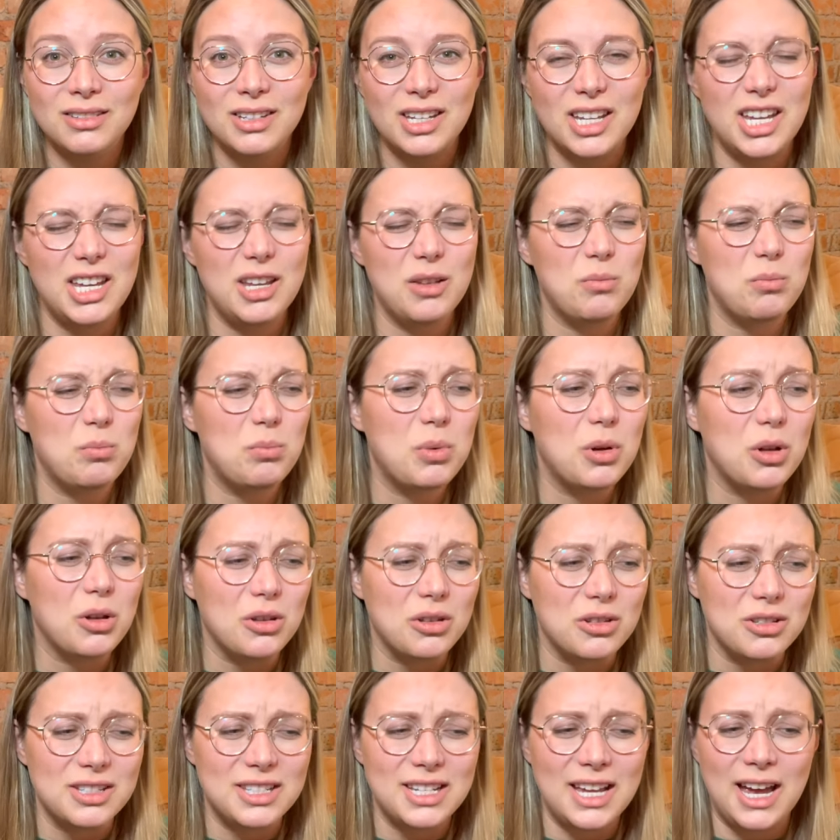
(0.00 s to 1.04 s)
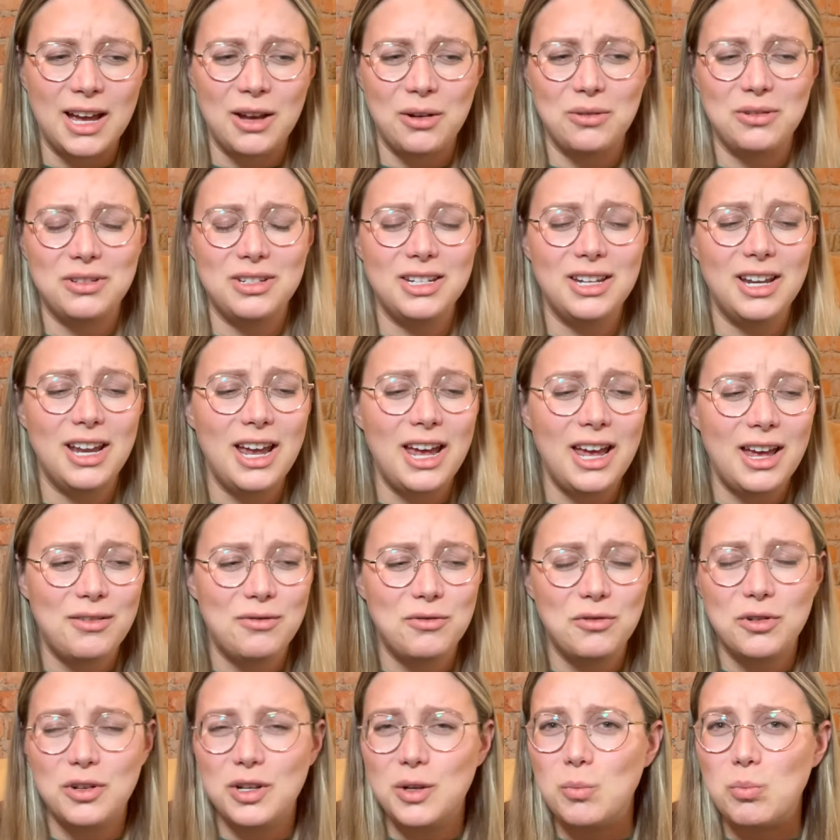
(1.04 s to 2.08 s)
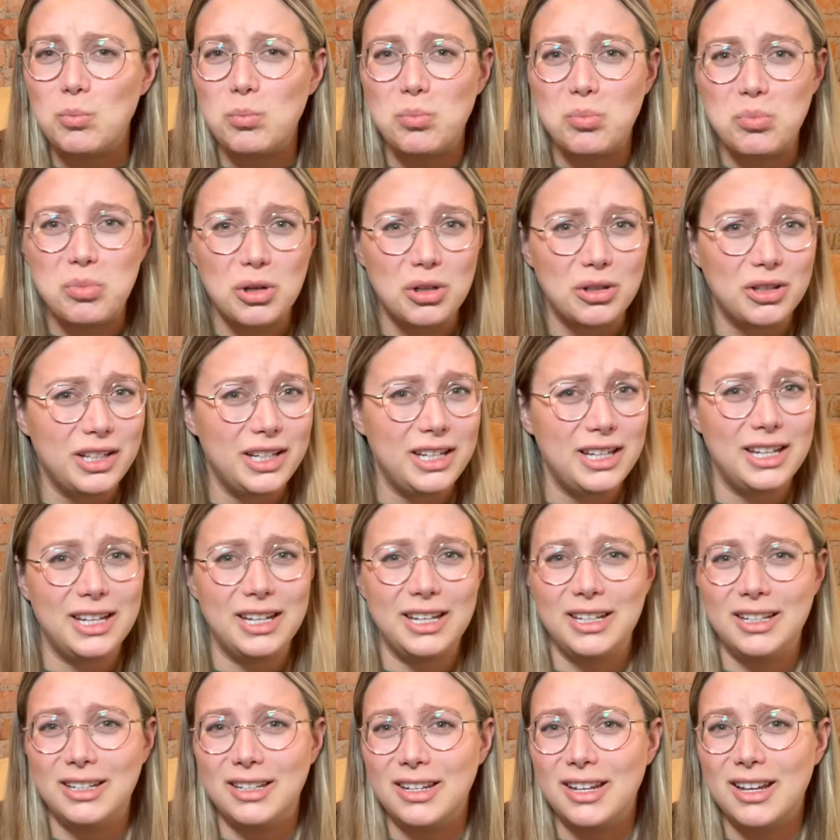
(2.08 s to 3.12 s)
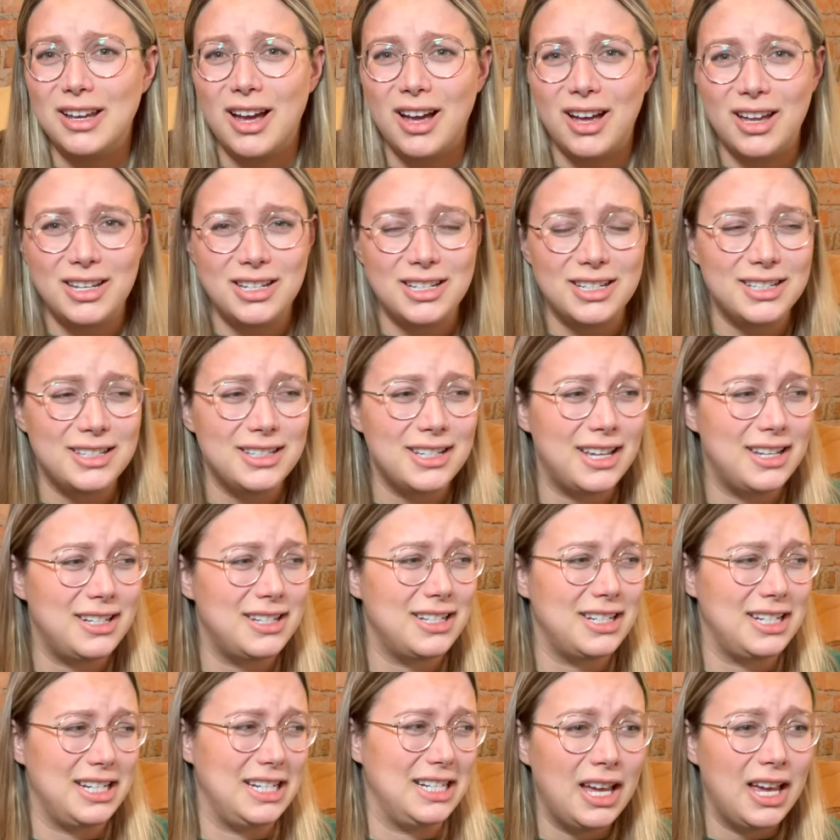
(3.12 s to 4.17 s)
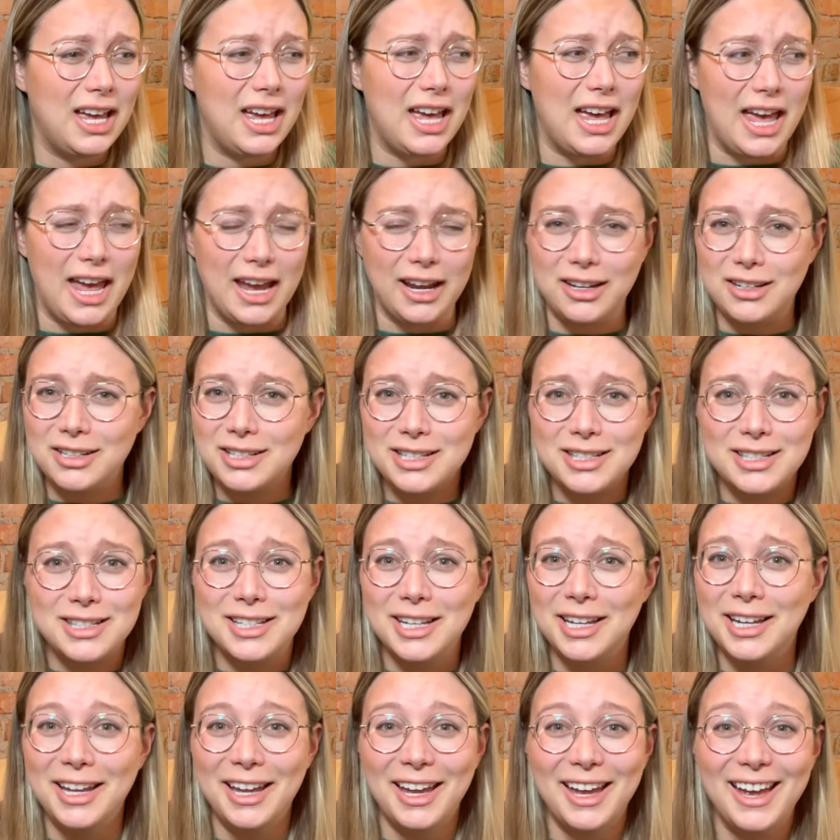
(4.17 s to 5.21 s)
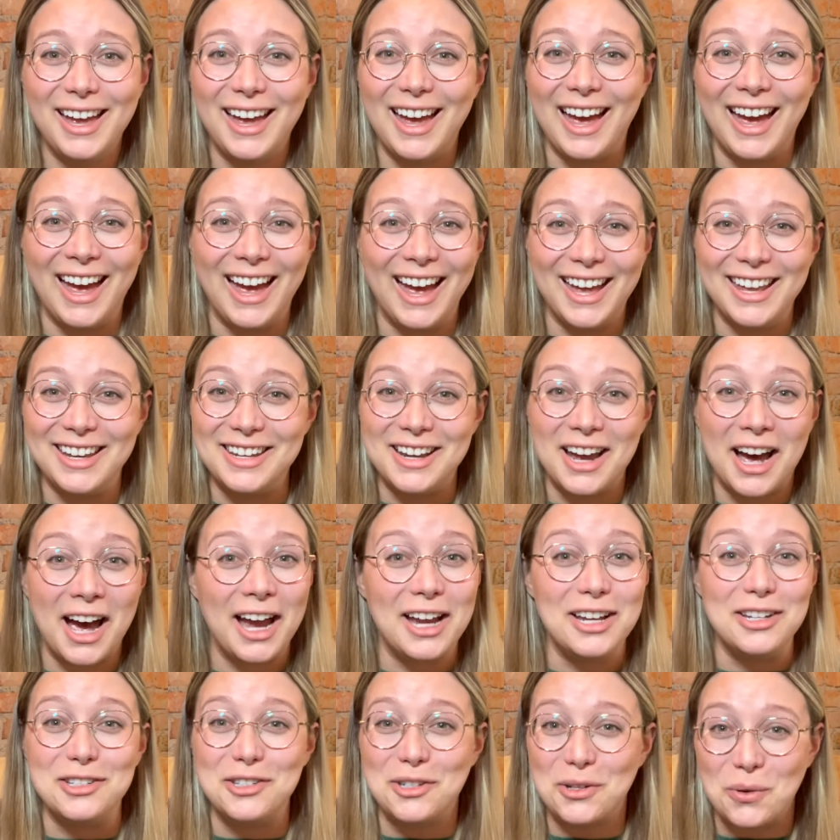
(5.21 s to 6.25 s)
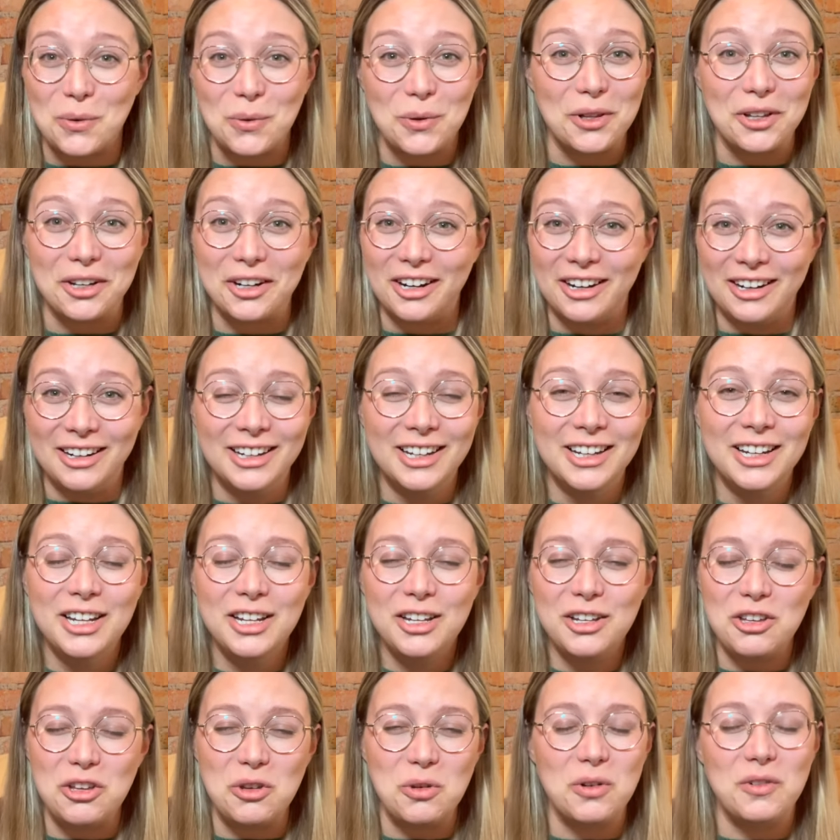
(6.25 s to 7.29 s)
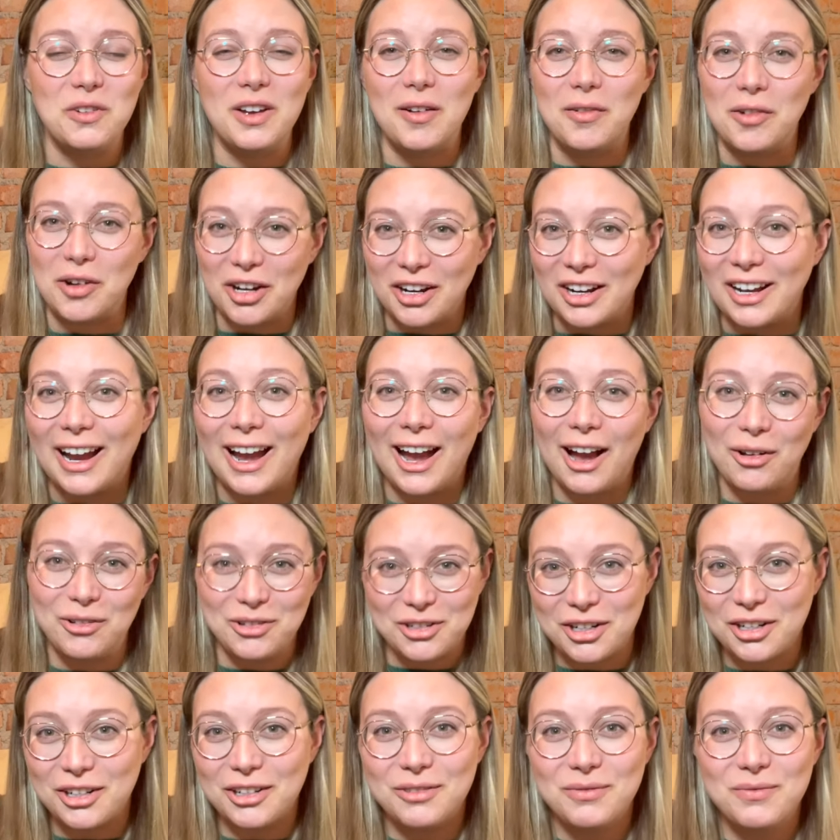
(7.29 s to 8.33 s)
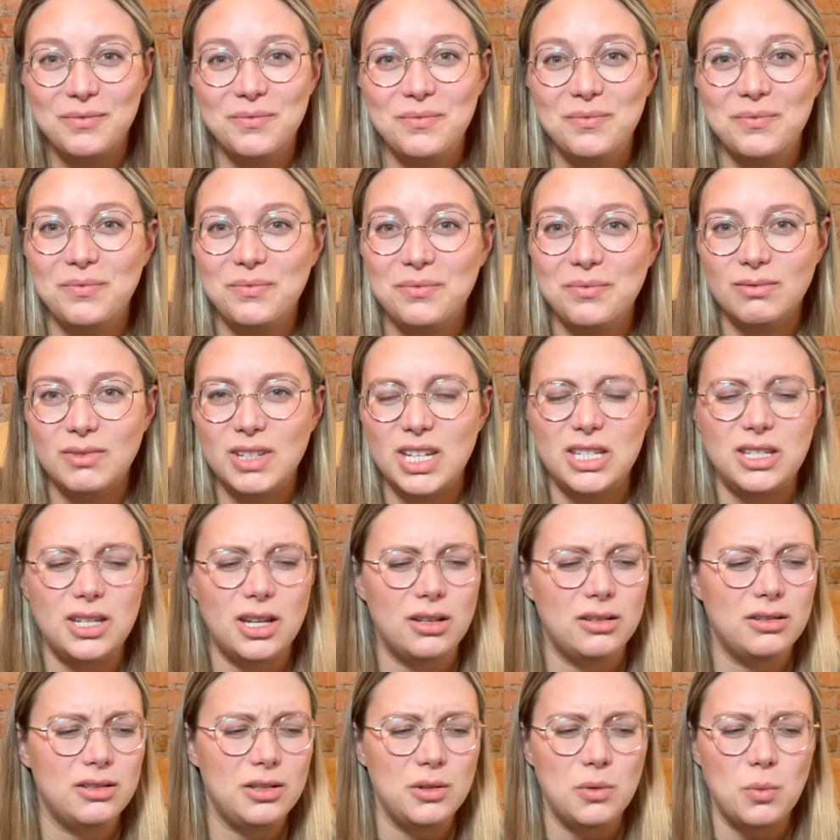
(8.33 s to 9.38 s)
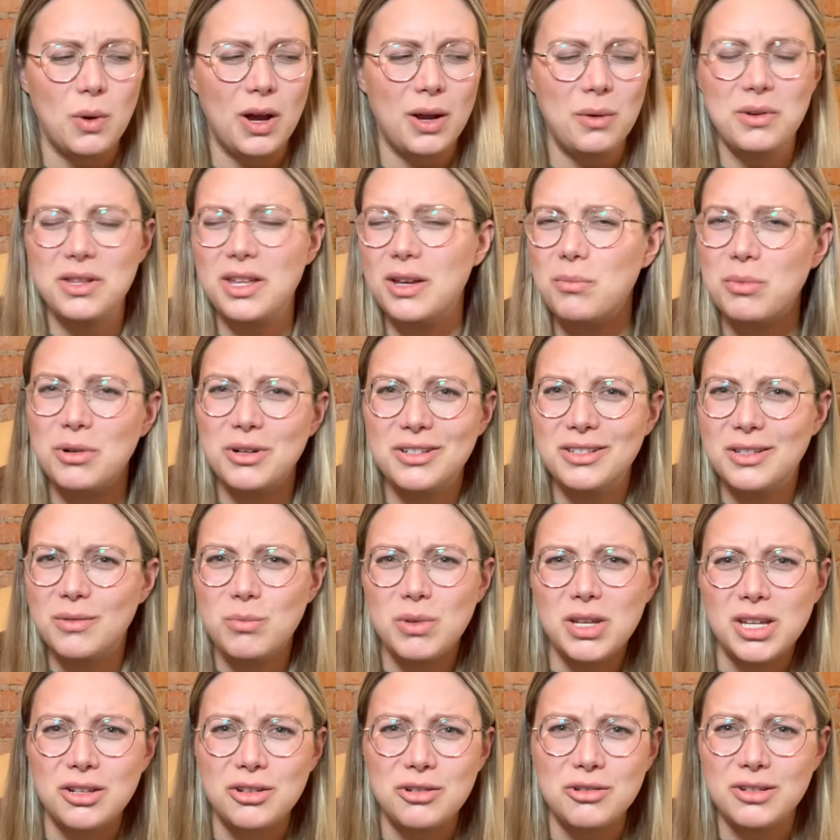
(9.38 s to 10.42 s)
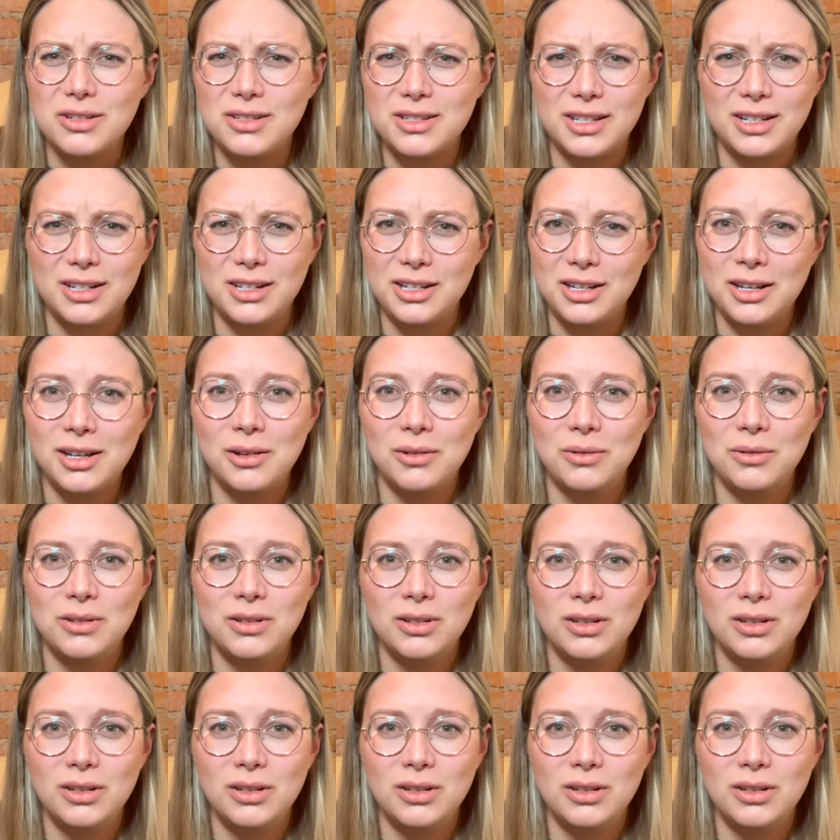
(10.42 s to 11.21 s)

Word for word: It pulls out every bullying, condescending ex and high schooler you have ever encountered. It tells you, why would that person be interested in you?